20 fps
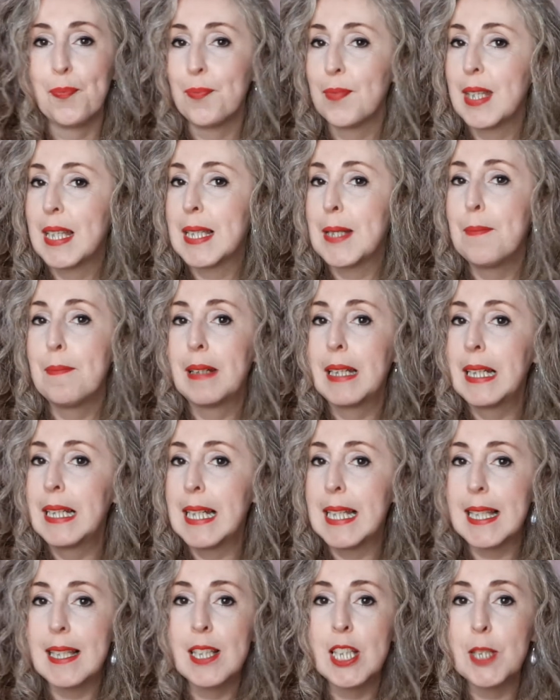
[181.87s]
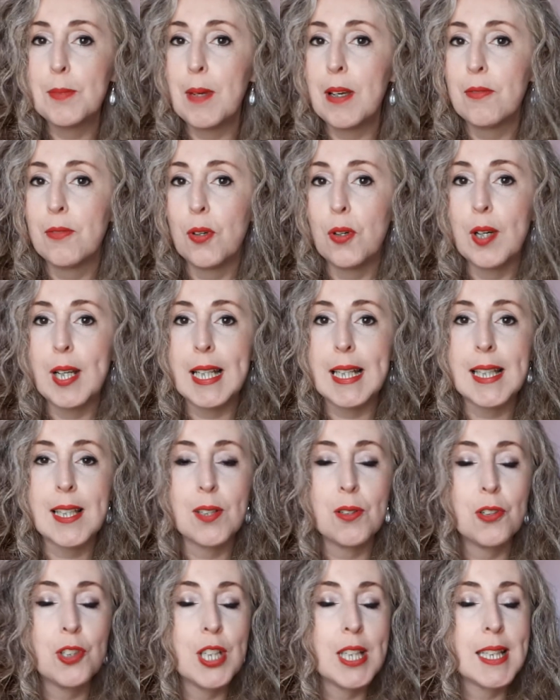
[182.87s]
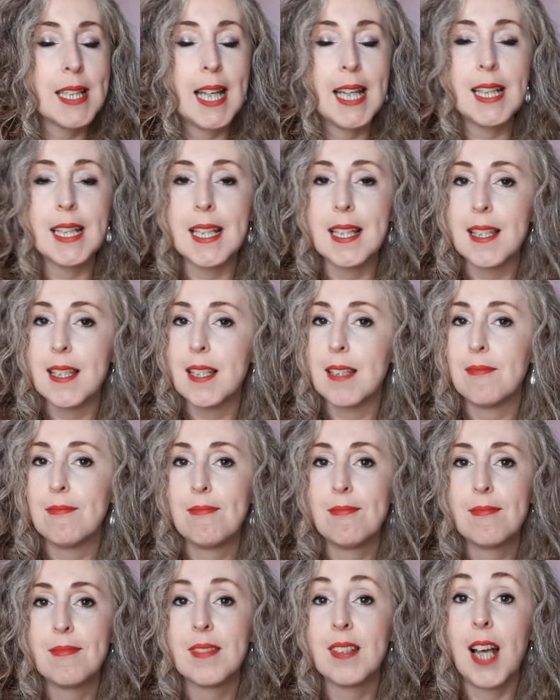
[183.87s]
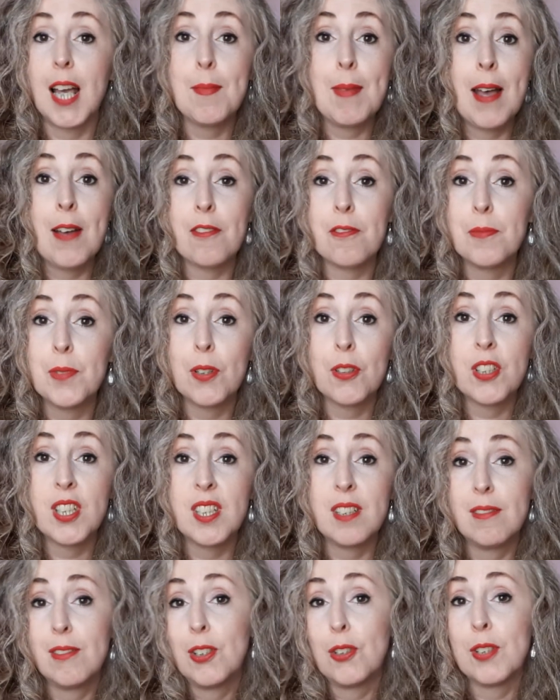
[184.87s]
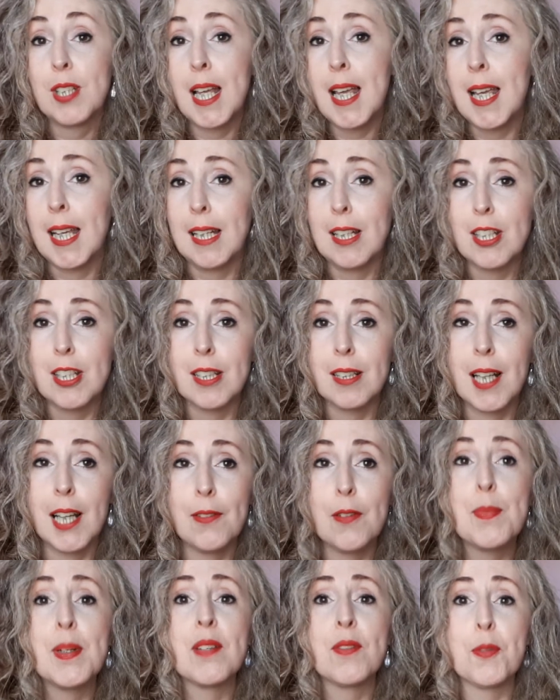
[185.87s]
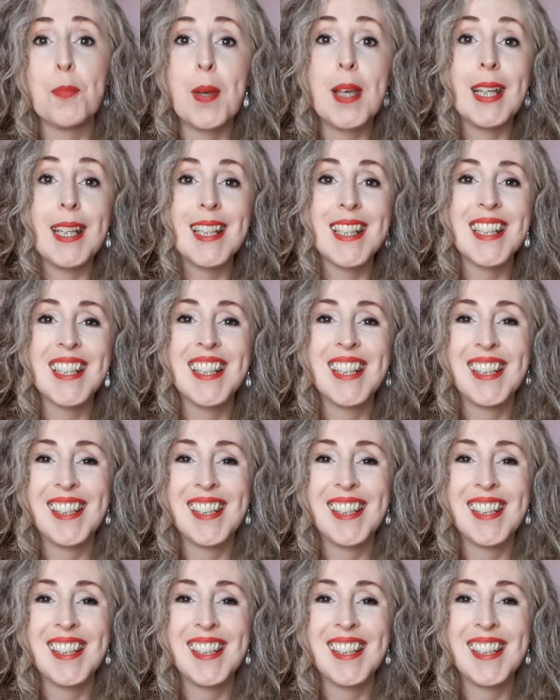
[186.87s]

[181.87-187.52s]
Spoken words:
Just simply listen to my voice, or just take this time out from your day to have a bit of space.